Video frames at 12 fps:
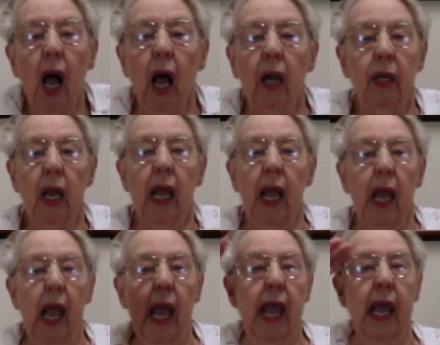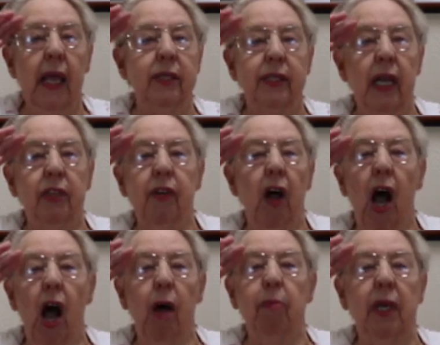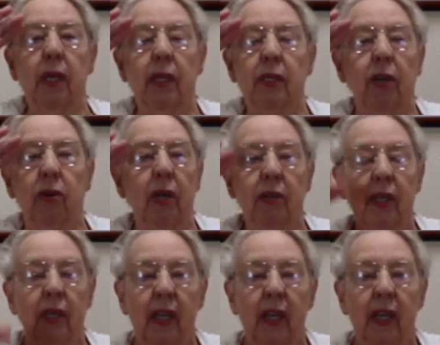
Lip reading: and A stands for army, and all,